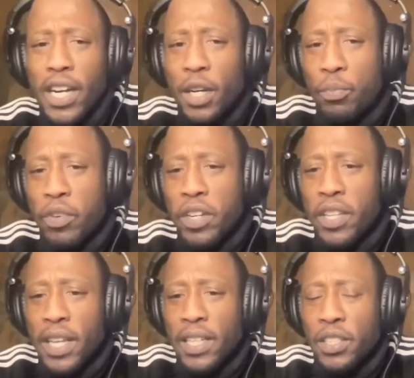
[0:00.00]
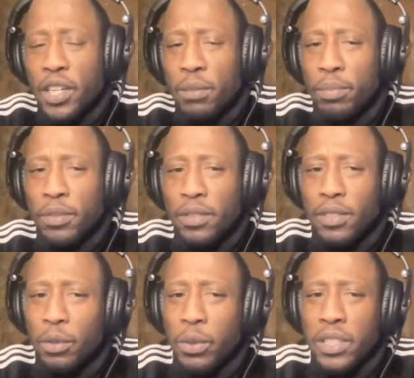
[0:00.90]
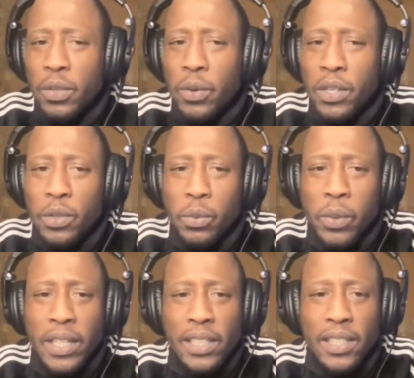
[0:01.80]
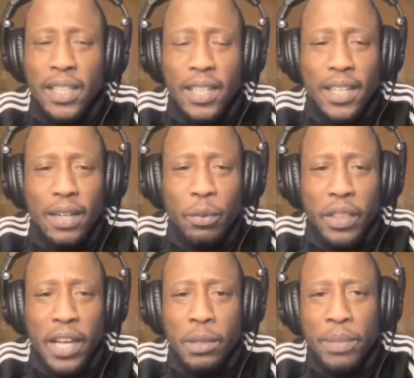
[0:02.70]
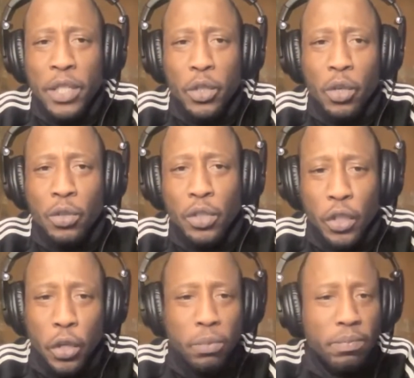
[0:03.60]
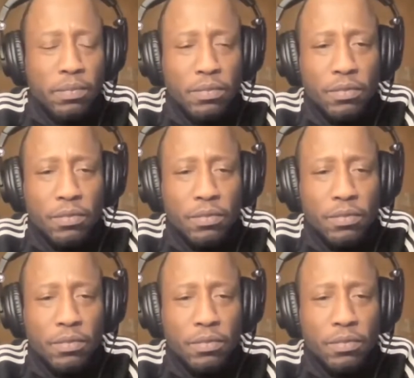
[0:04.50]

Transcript: the culprit in that example? Who was the one who went without being told to go?